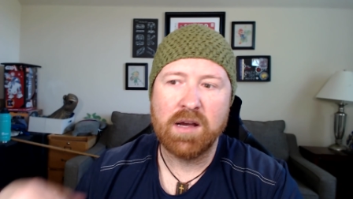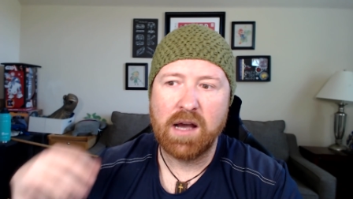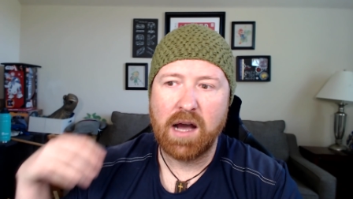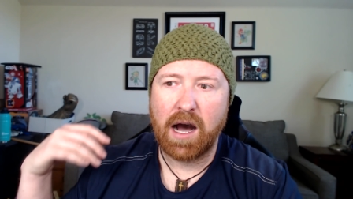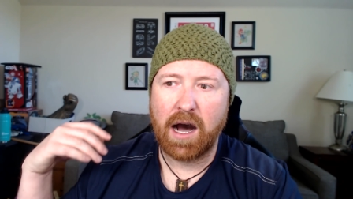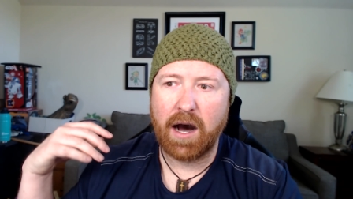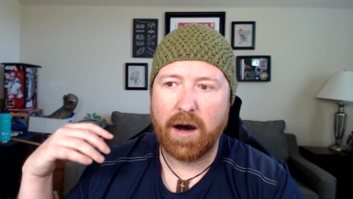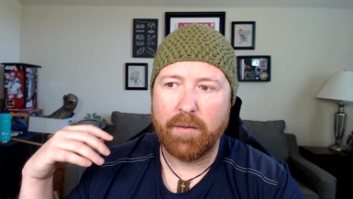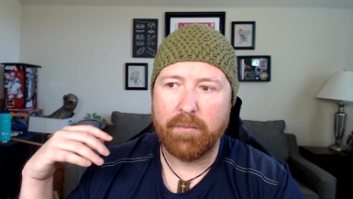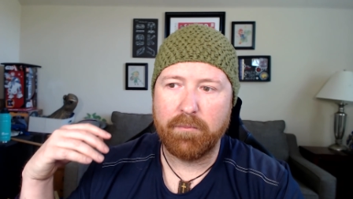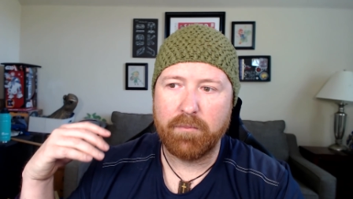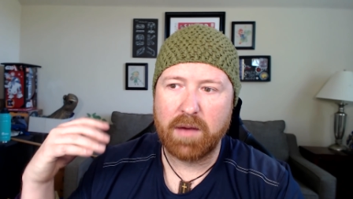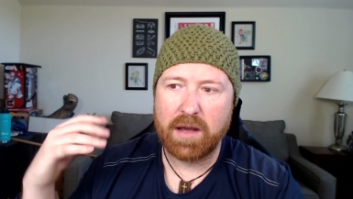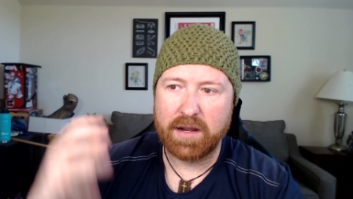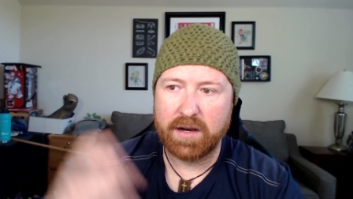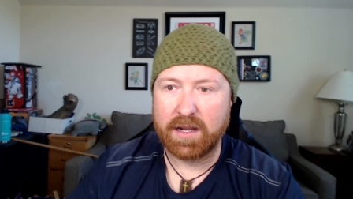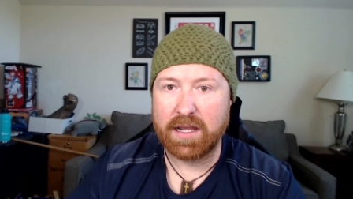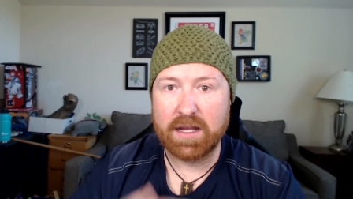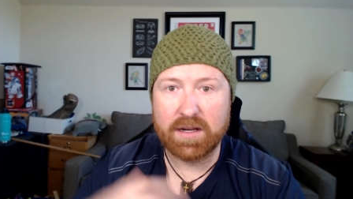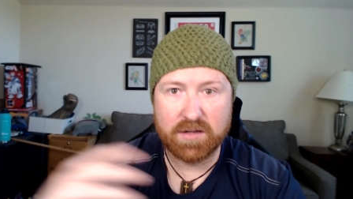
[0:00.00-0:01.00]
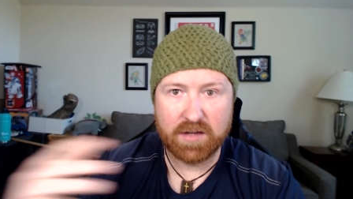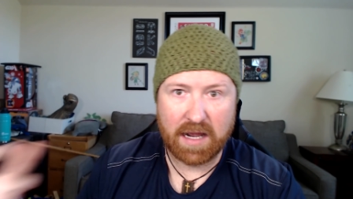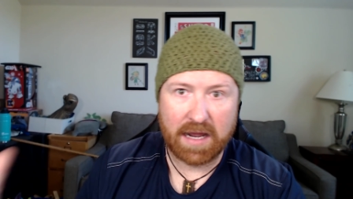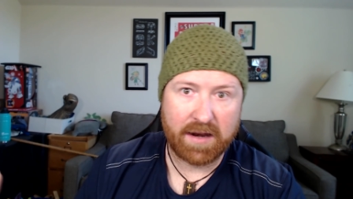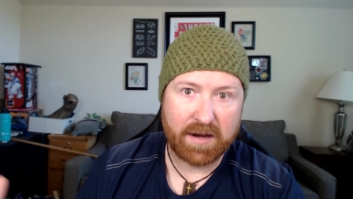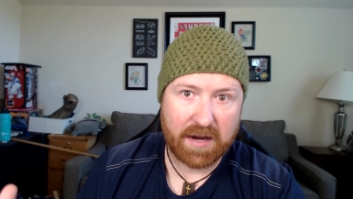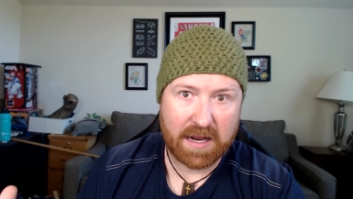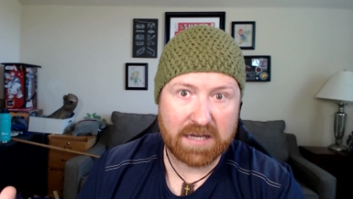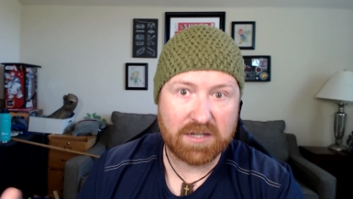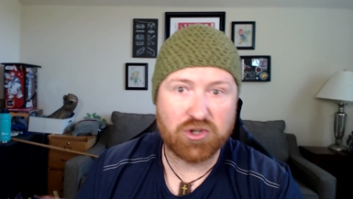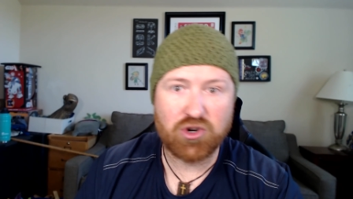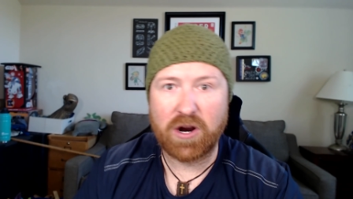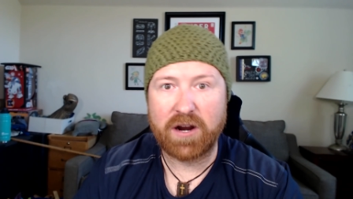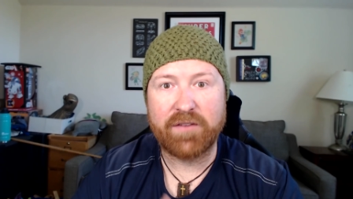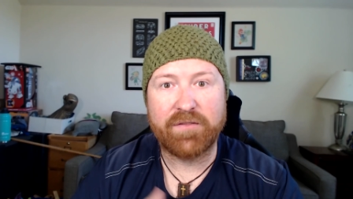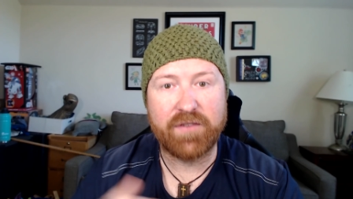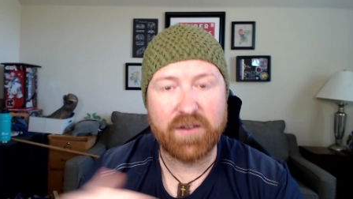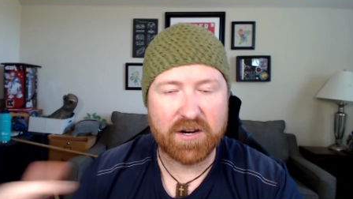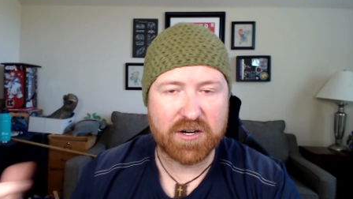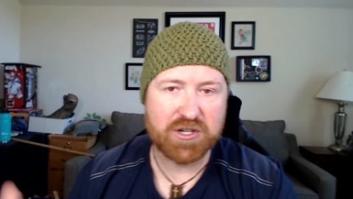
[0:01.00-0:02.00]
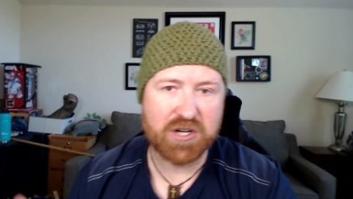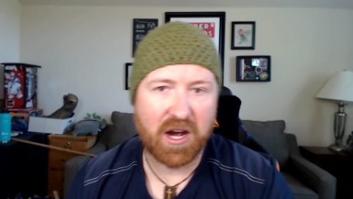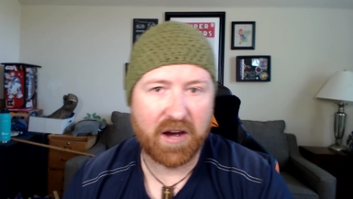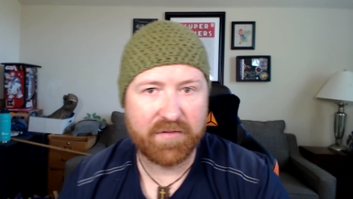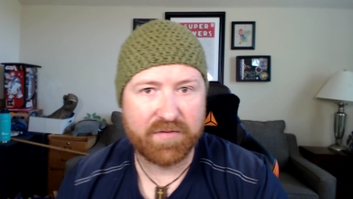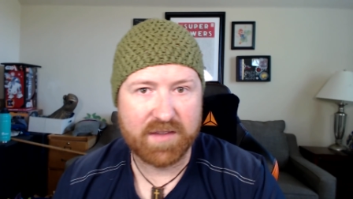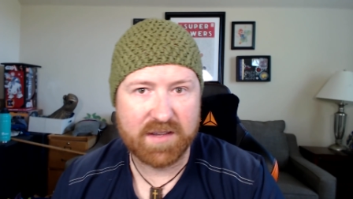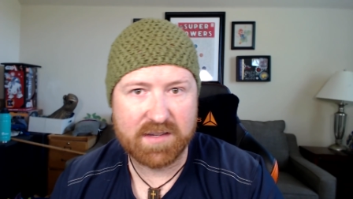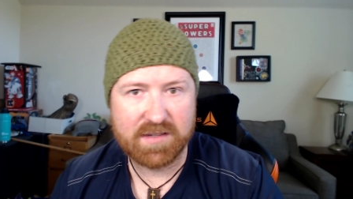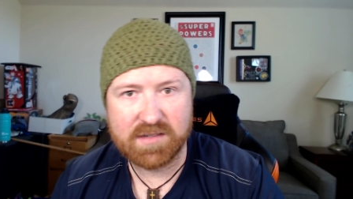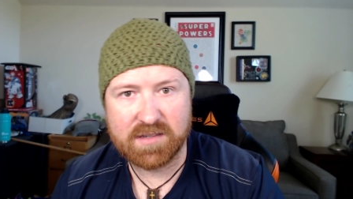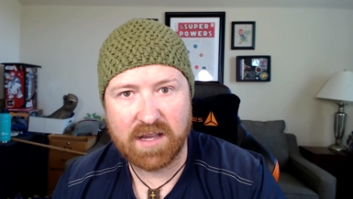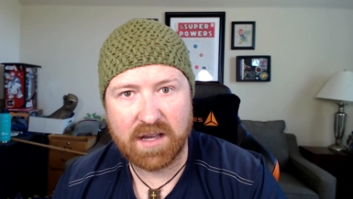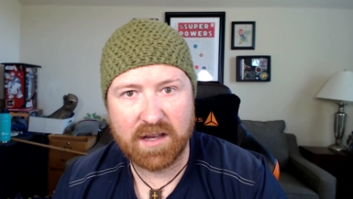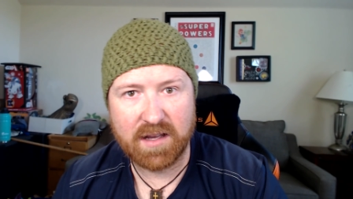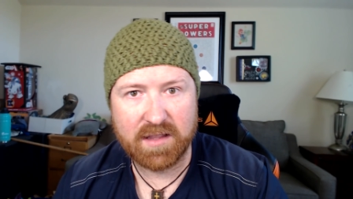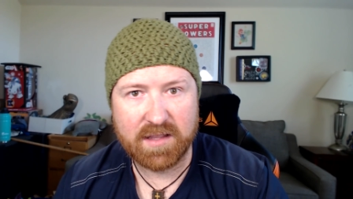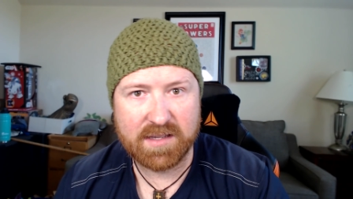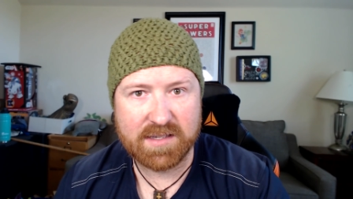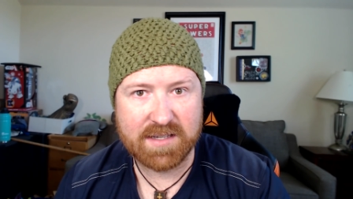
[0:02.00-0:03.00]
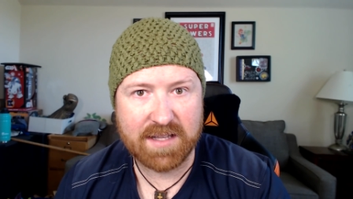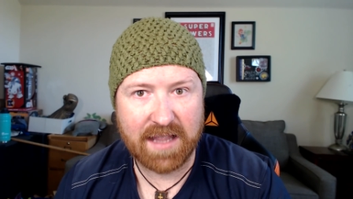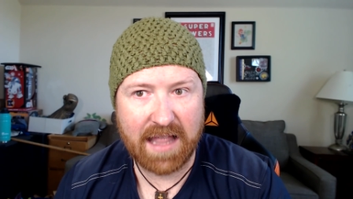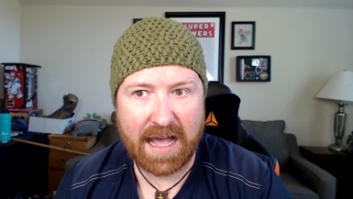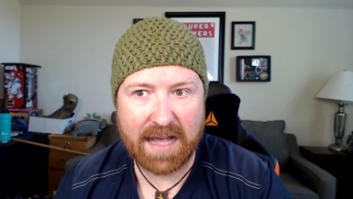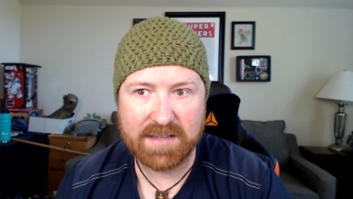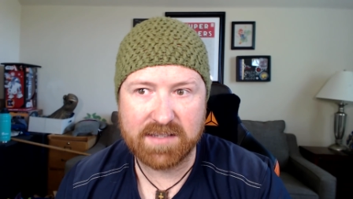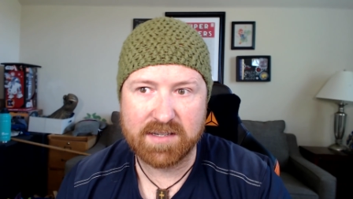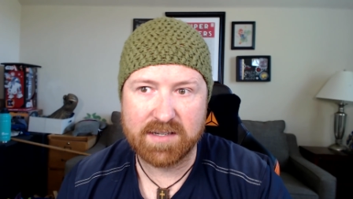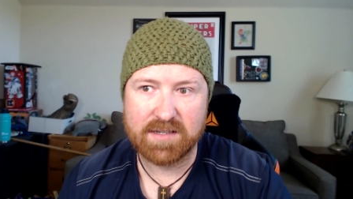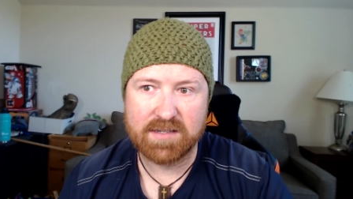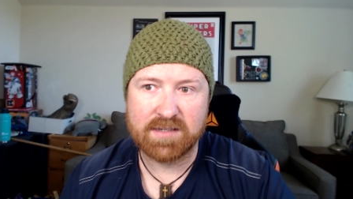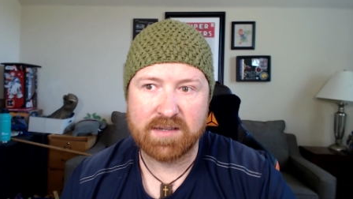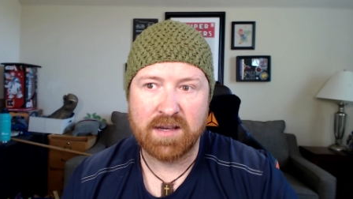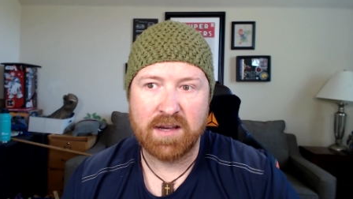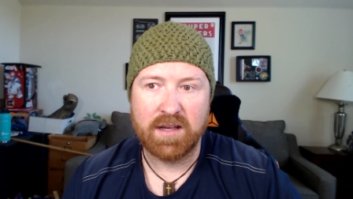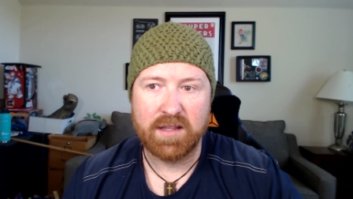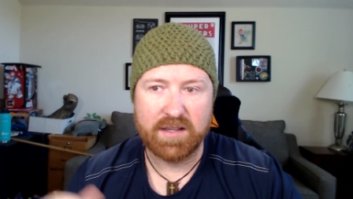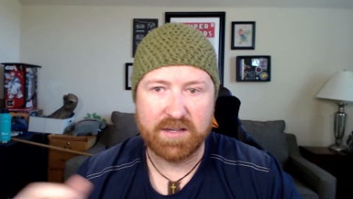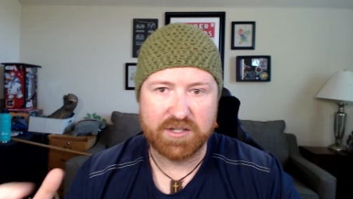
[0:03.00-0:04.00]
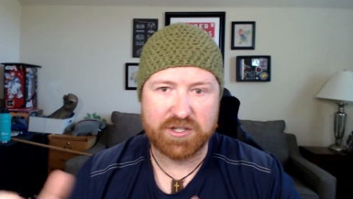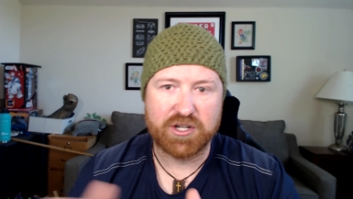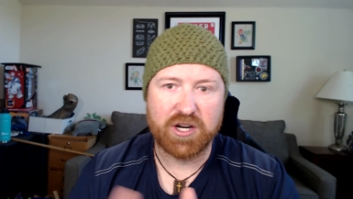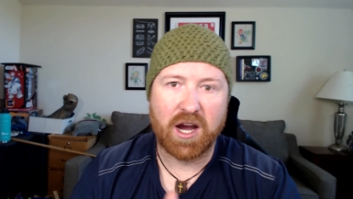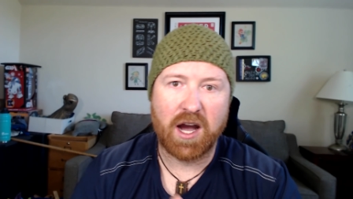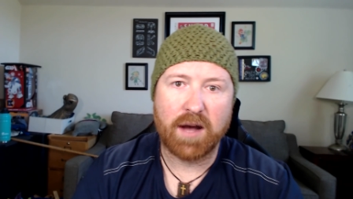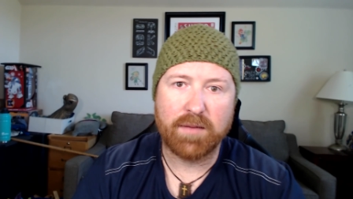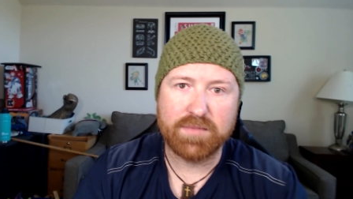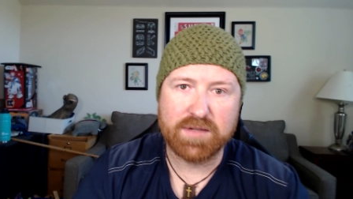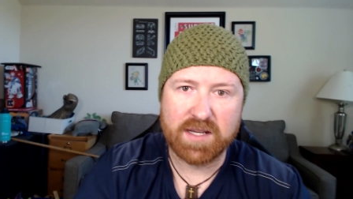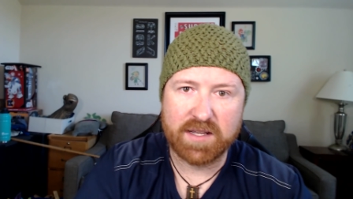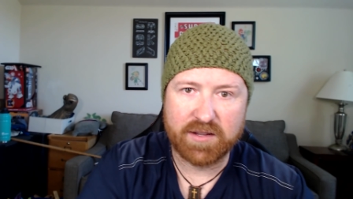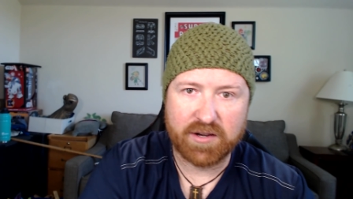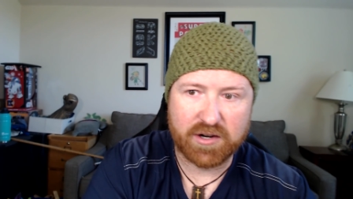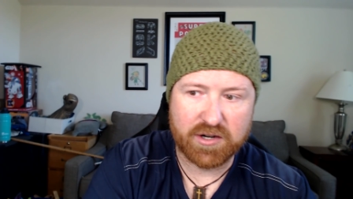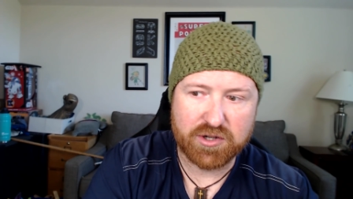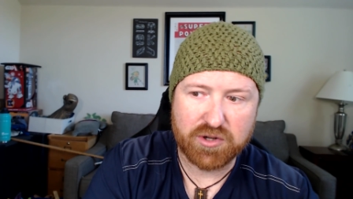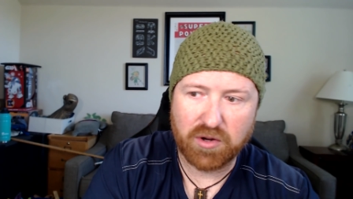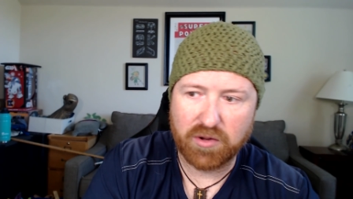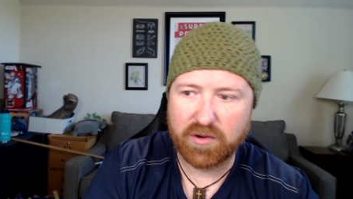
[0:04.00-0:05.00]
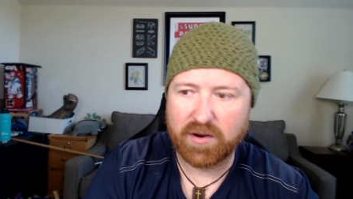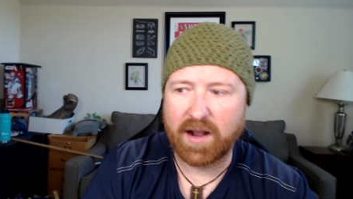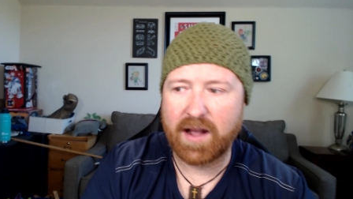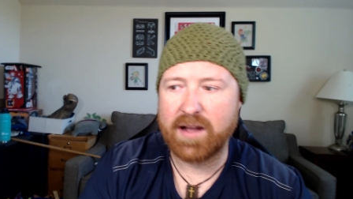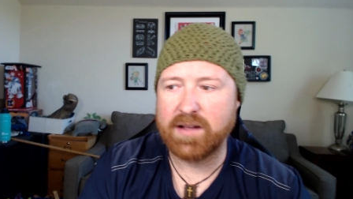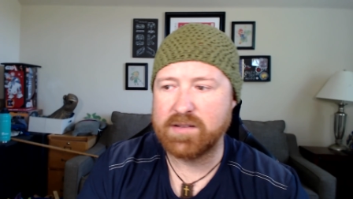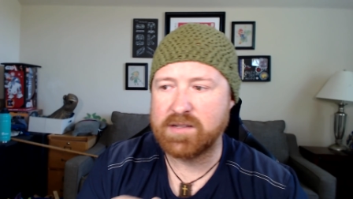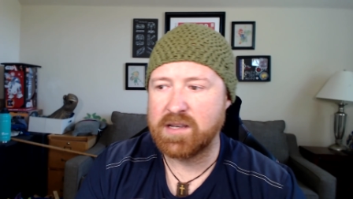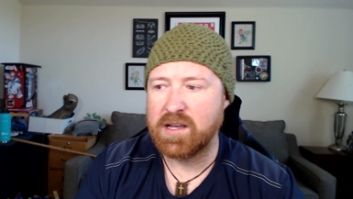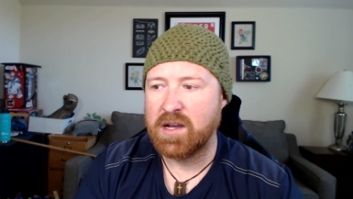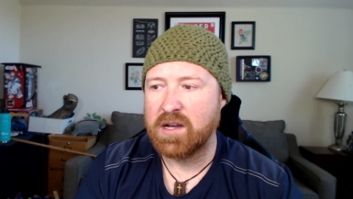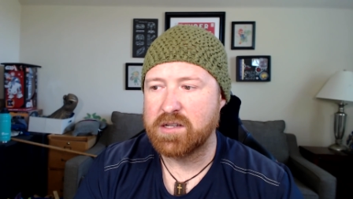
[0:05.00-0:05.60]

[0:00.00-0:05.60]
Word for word: um, and get and, and try to finish off these uh, these classes, these jobs, and the controller guides.